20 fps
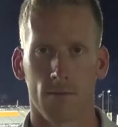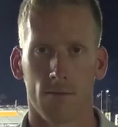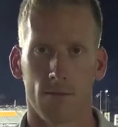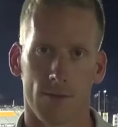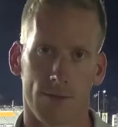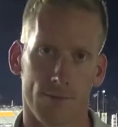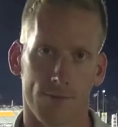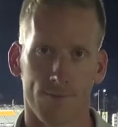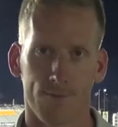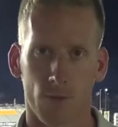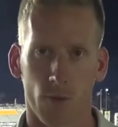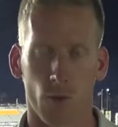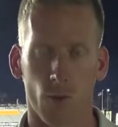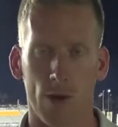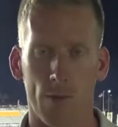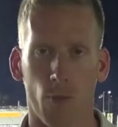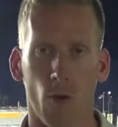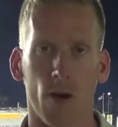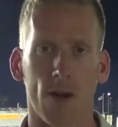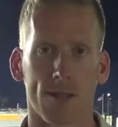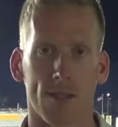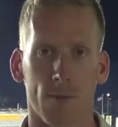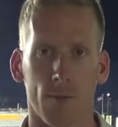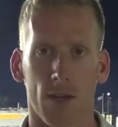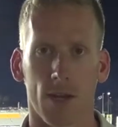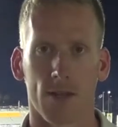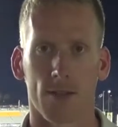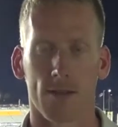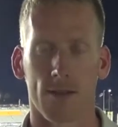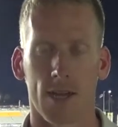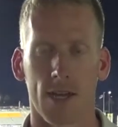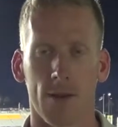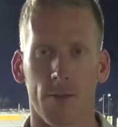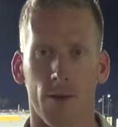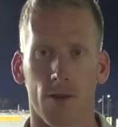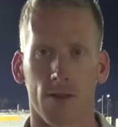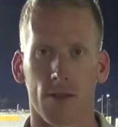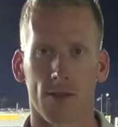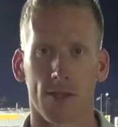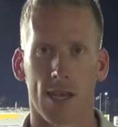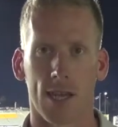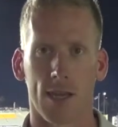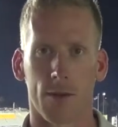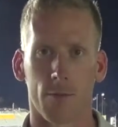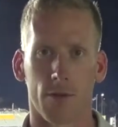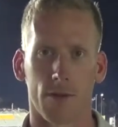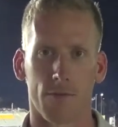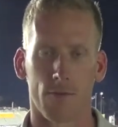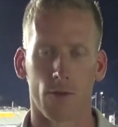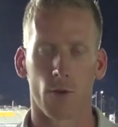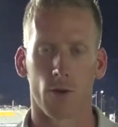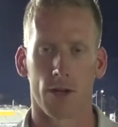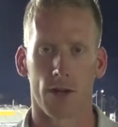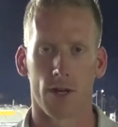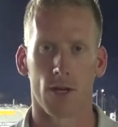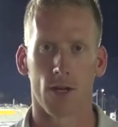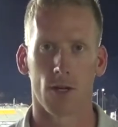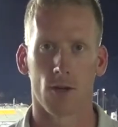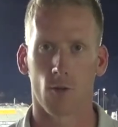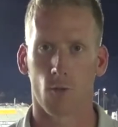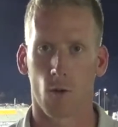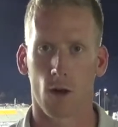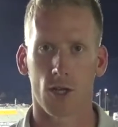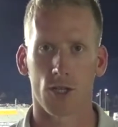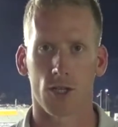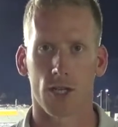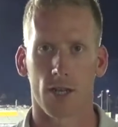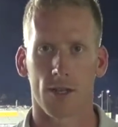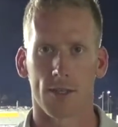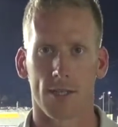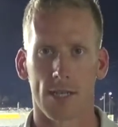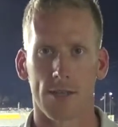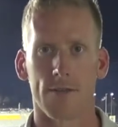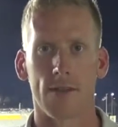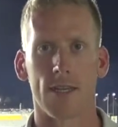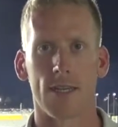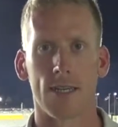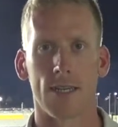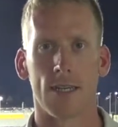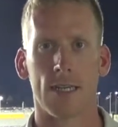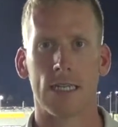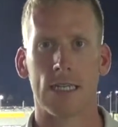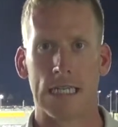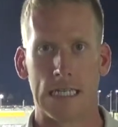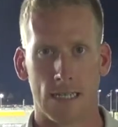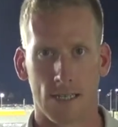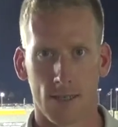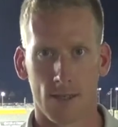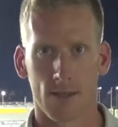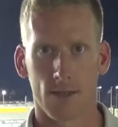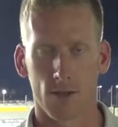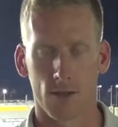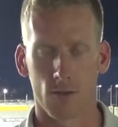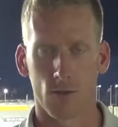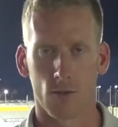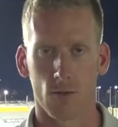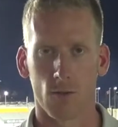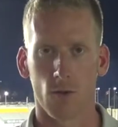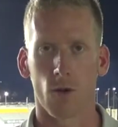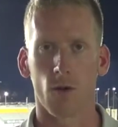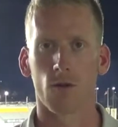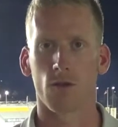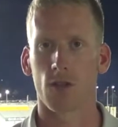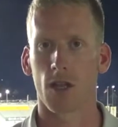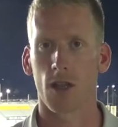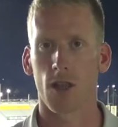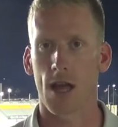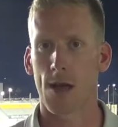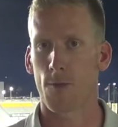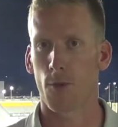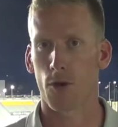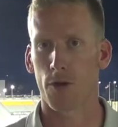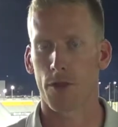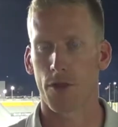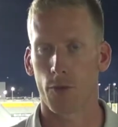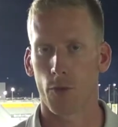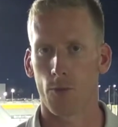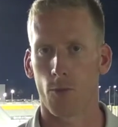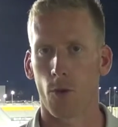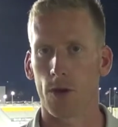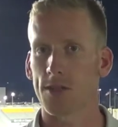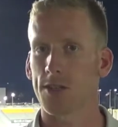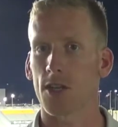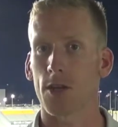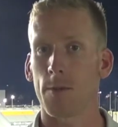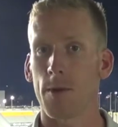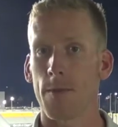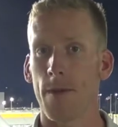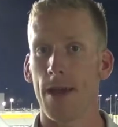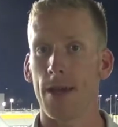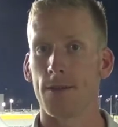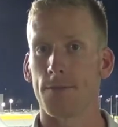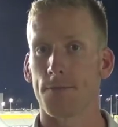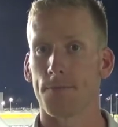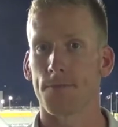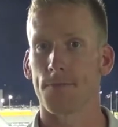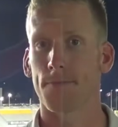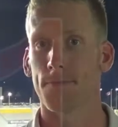There's three points I'm going to tell you about this game, but if you were here or watched it on TV, you know there's a lot more than three points that could be made.